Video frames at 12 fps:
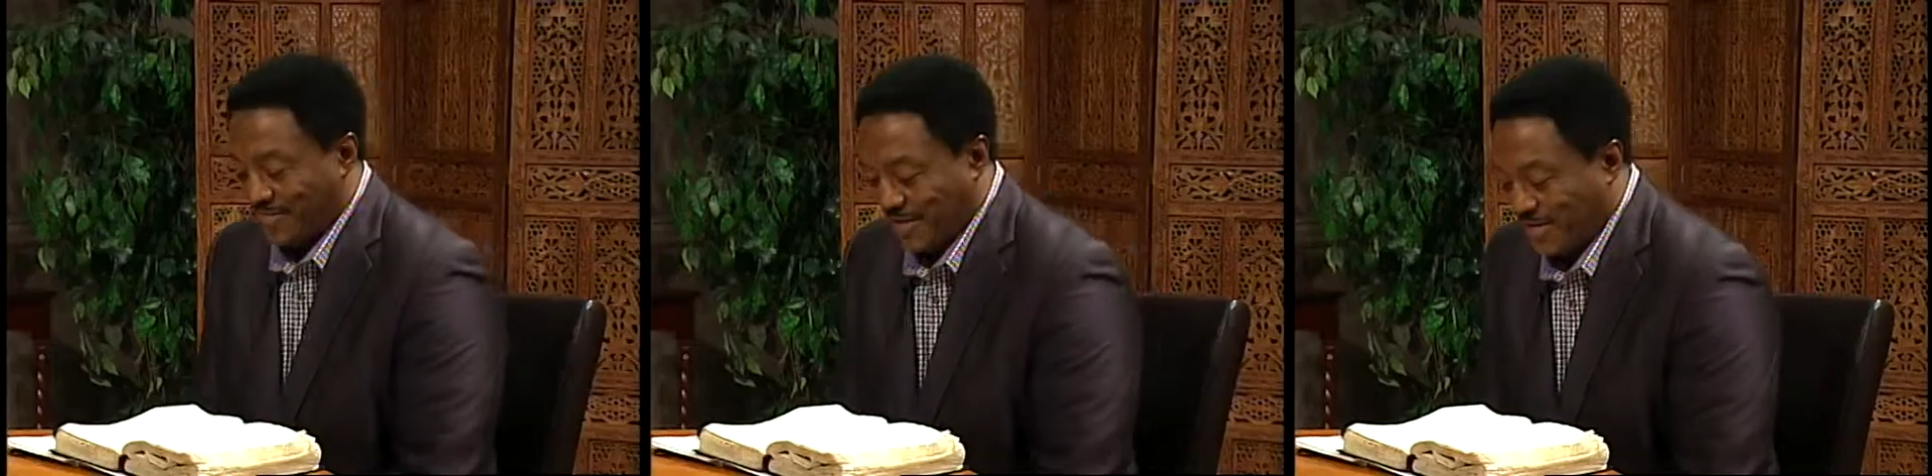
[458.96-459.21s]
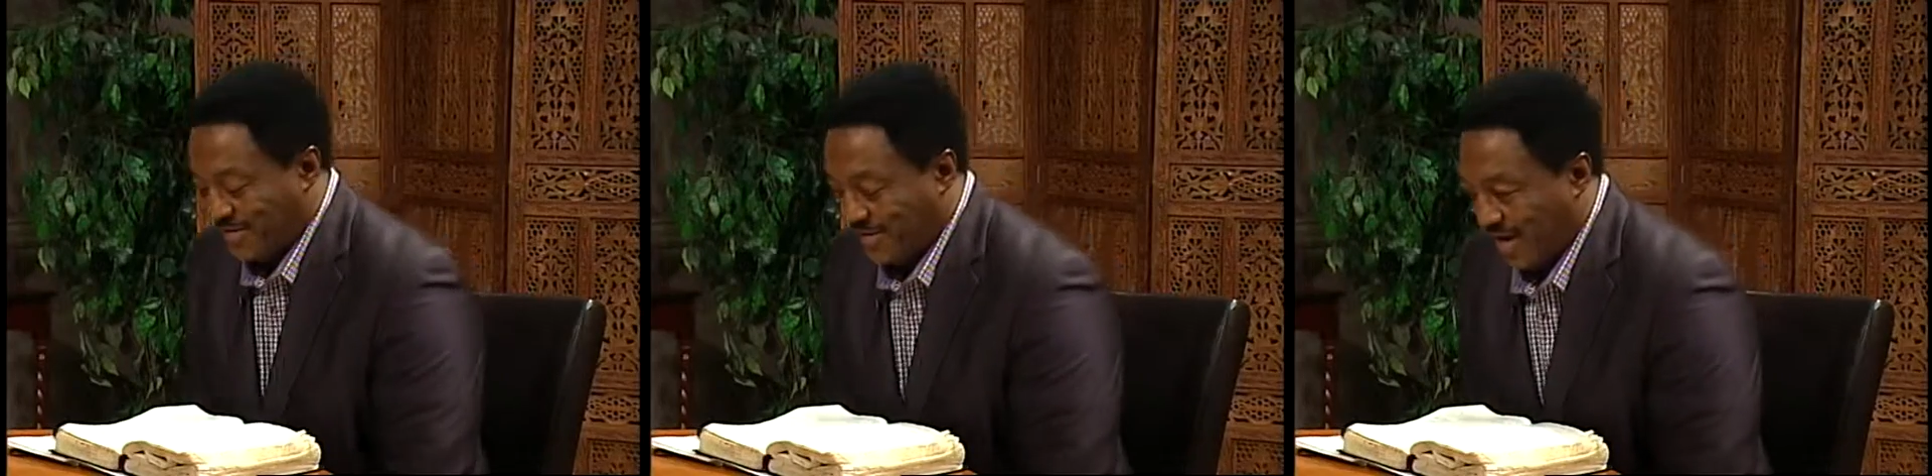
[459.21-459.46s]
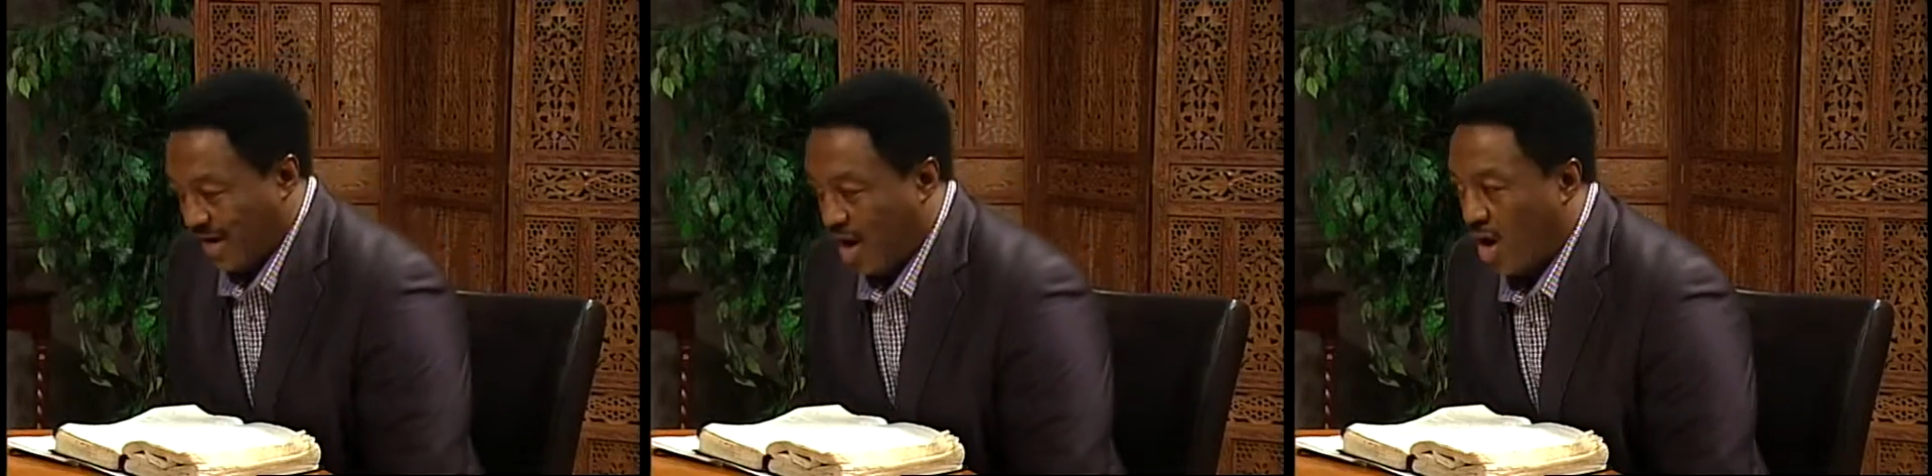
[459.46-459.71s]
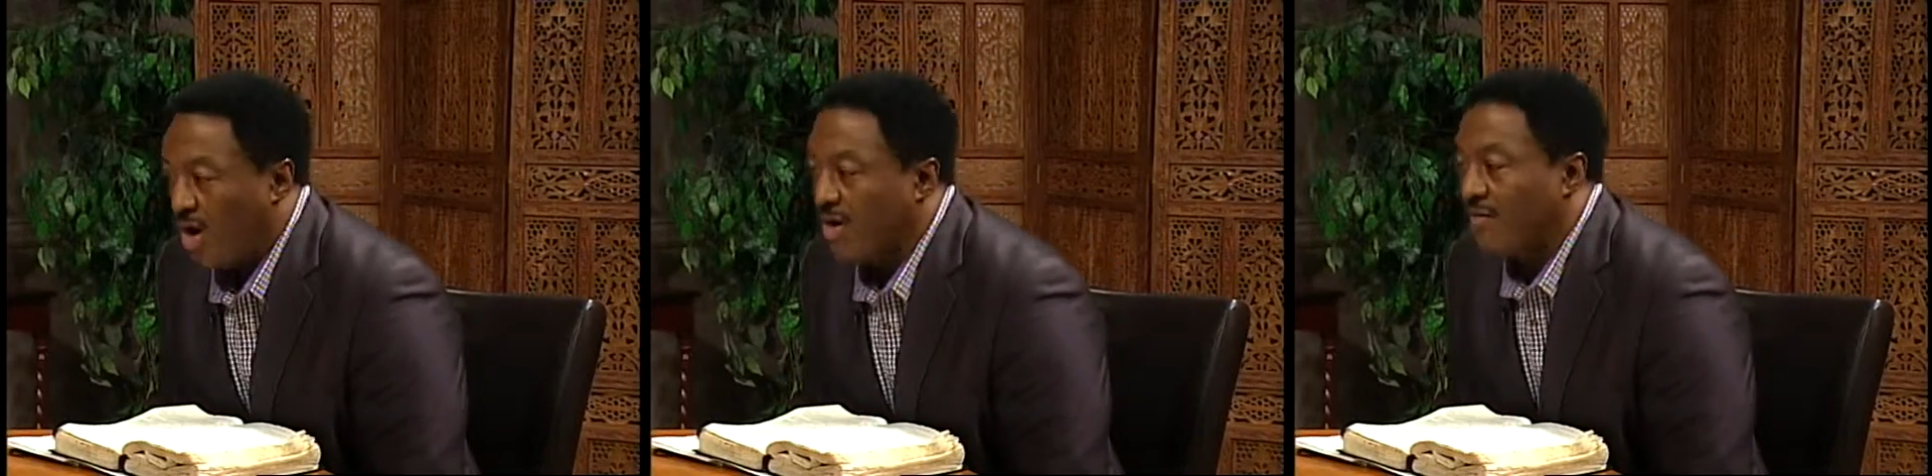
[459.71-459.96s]
first thing,
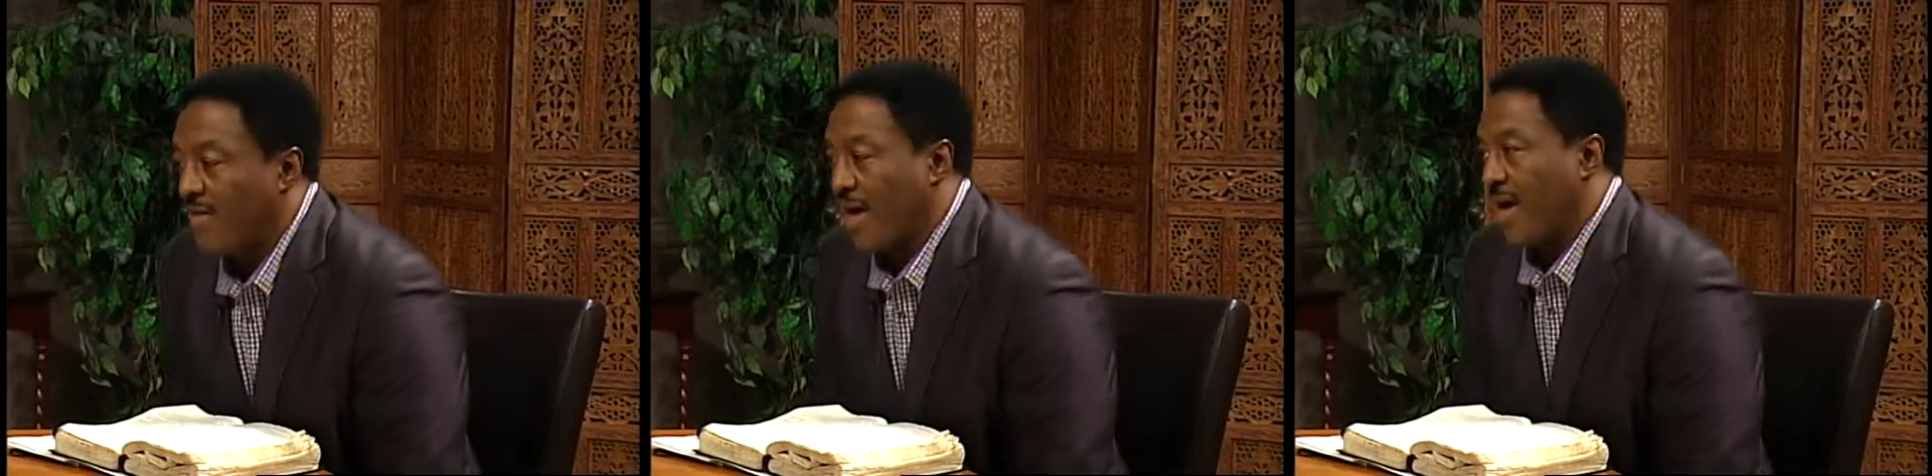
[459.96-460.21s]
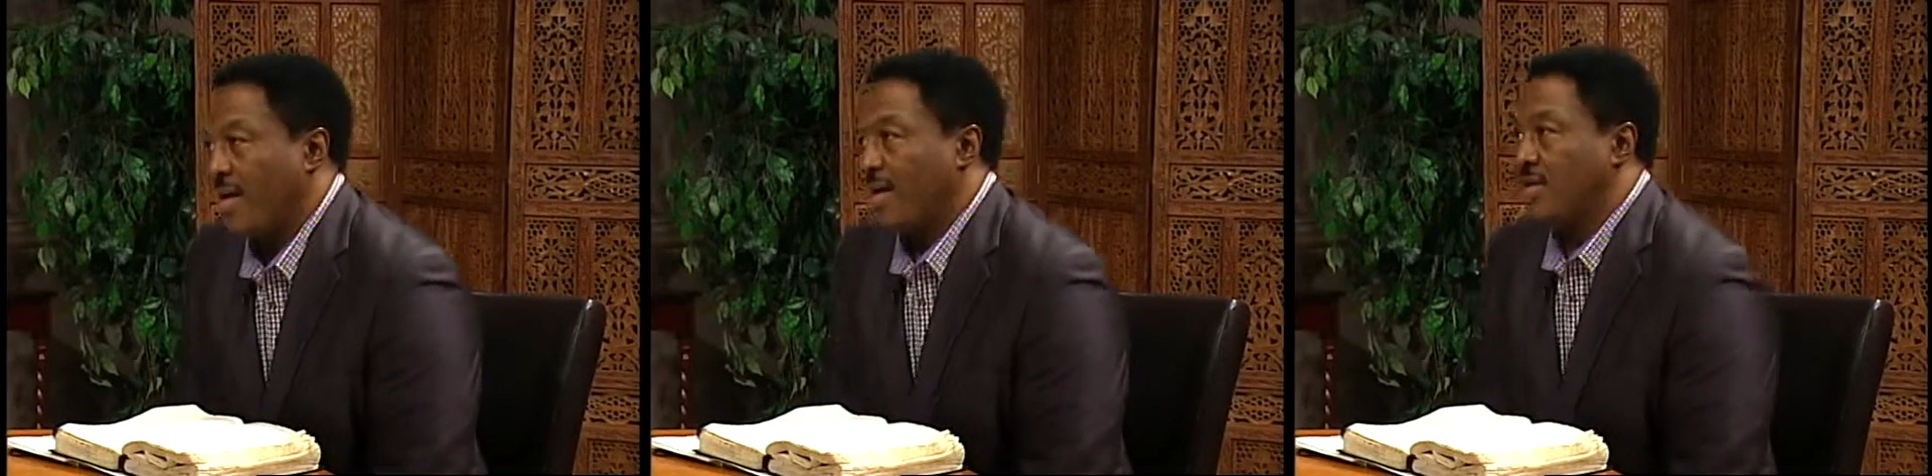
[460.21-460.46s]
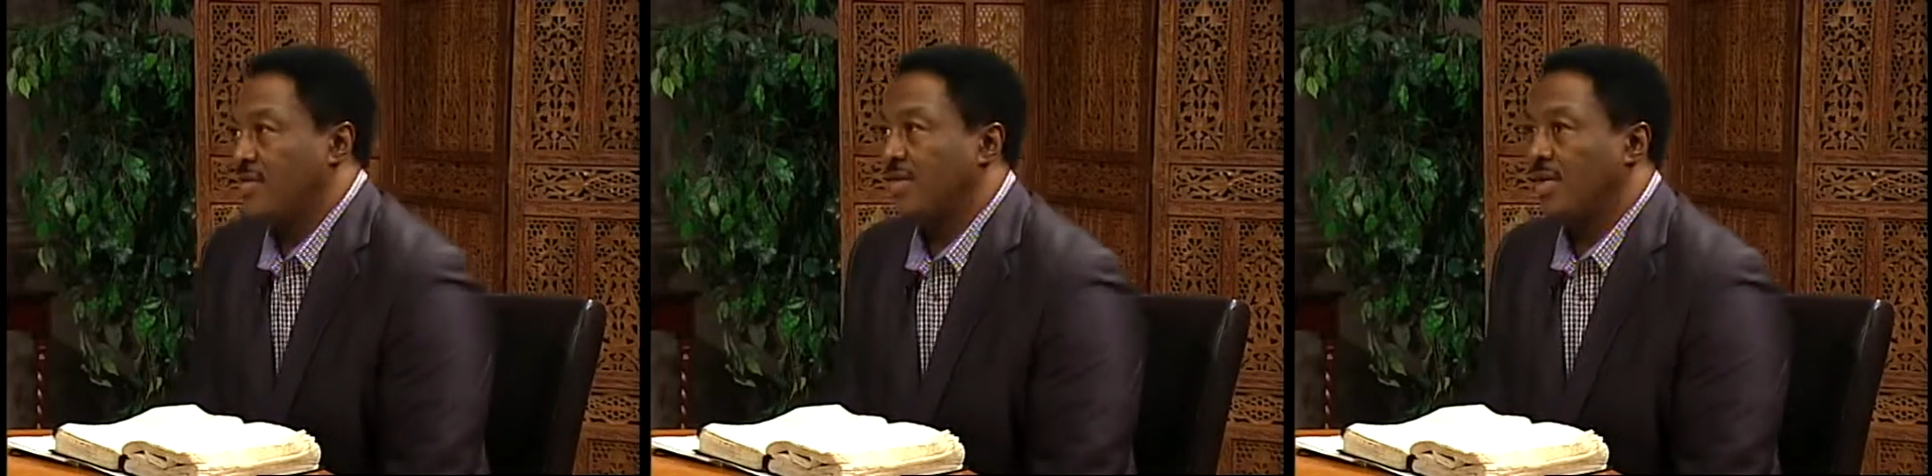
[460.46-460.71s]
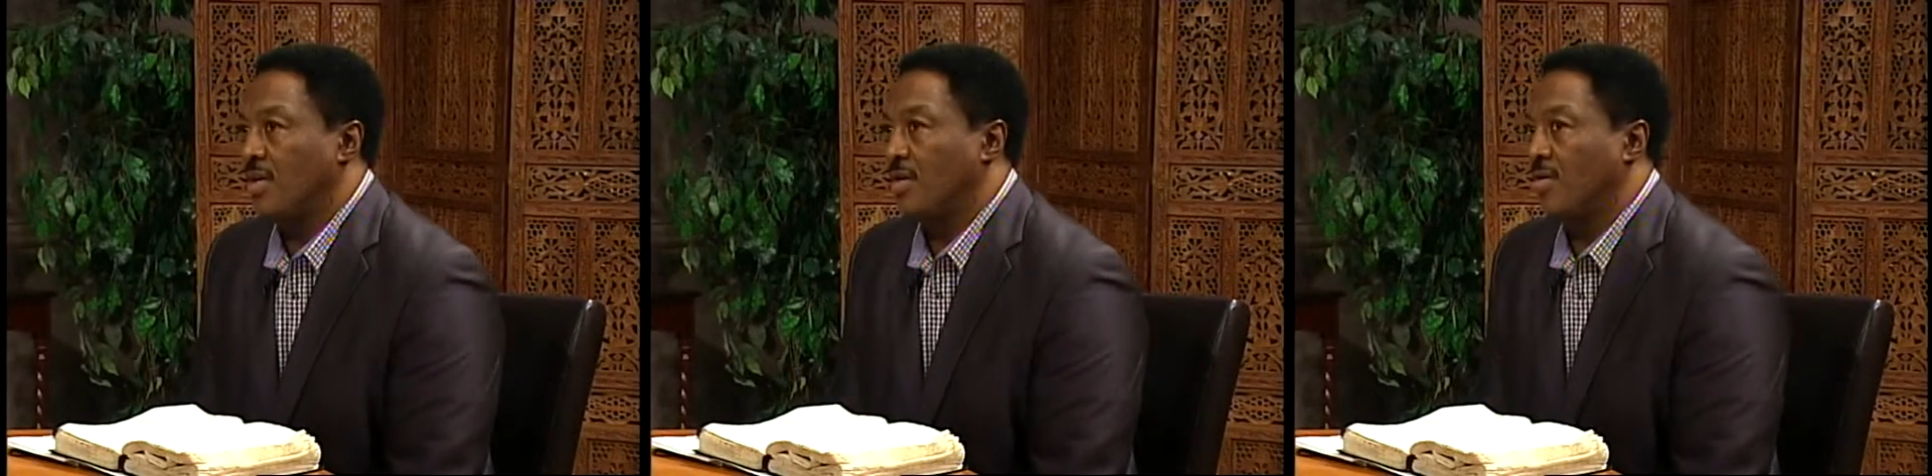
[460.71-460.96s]
all of that is
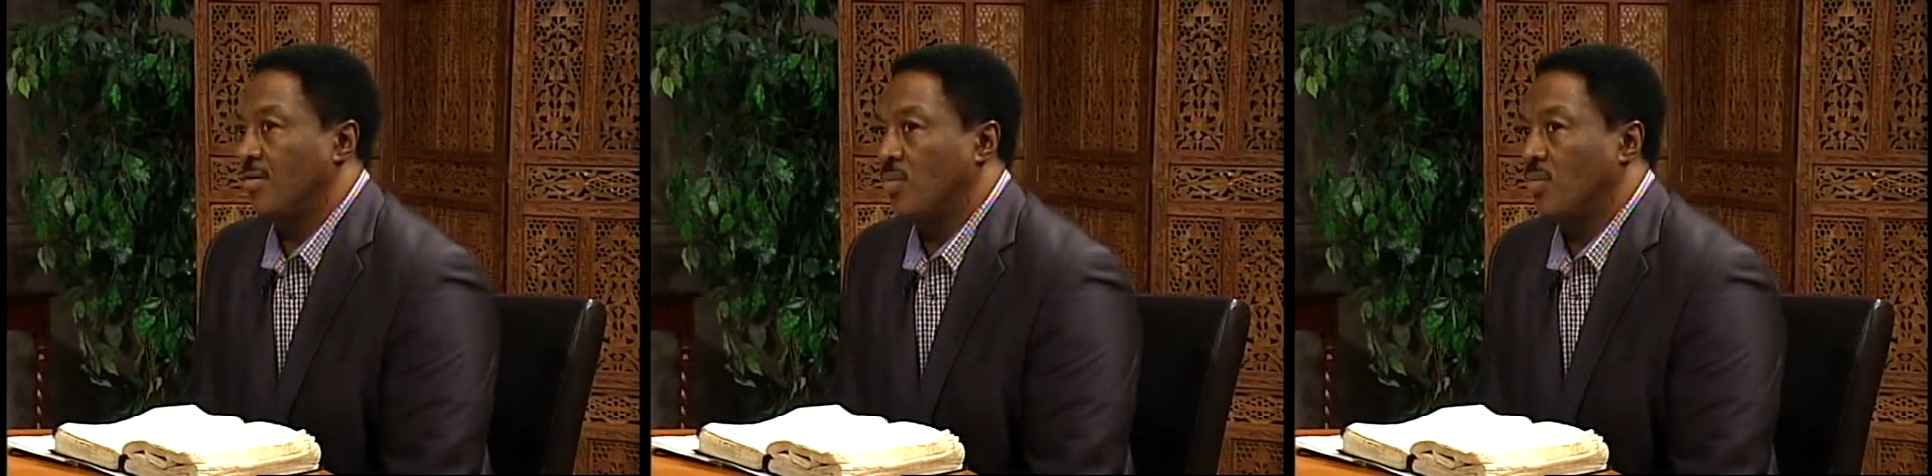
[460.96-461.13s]
still